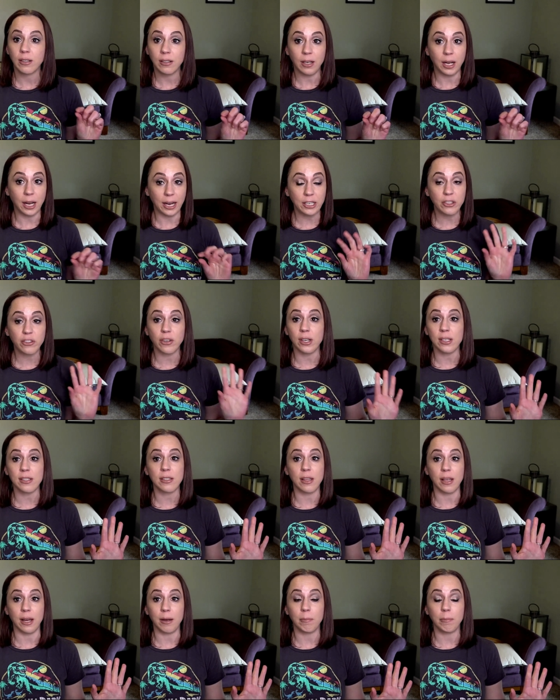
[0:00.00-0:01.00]
I
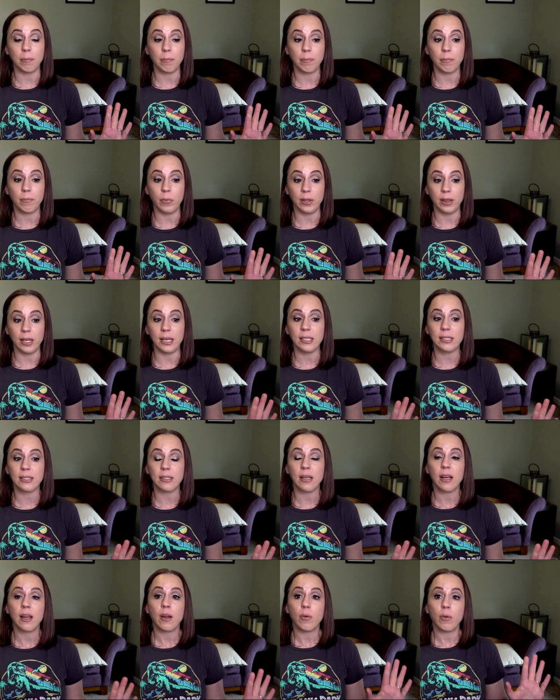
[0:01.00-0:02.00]
trust them. When they,
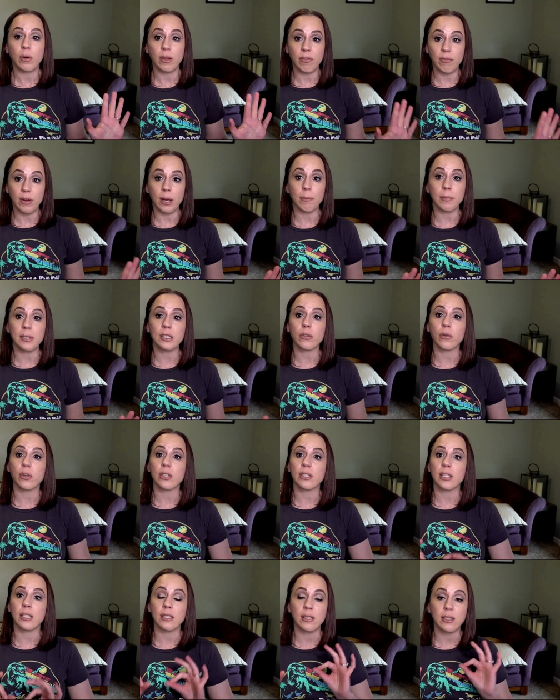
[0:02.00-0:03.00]
when the Family
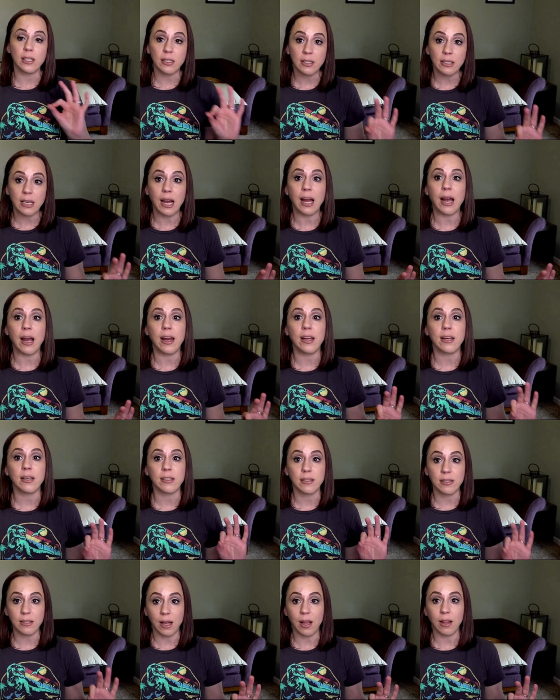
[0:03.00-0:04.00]
Source says this guy is
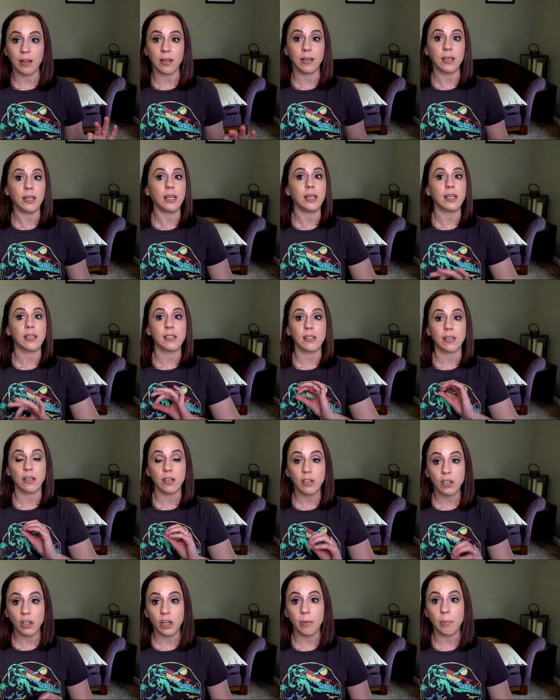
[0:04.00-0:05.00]
solid, he is a
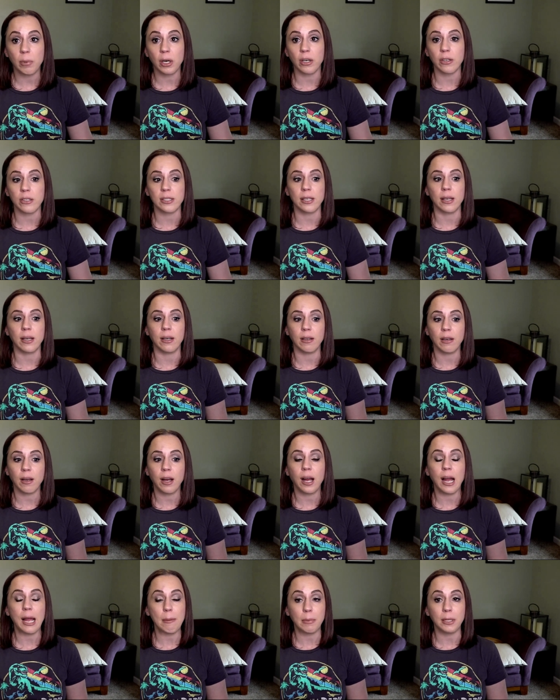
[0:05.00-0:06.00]
good person,
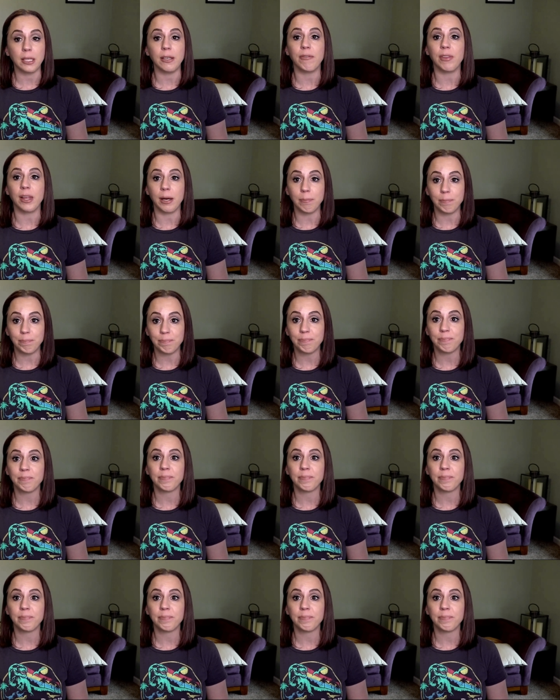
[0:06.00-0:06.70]
I believe them.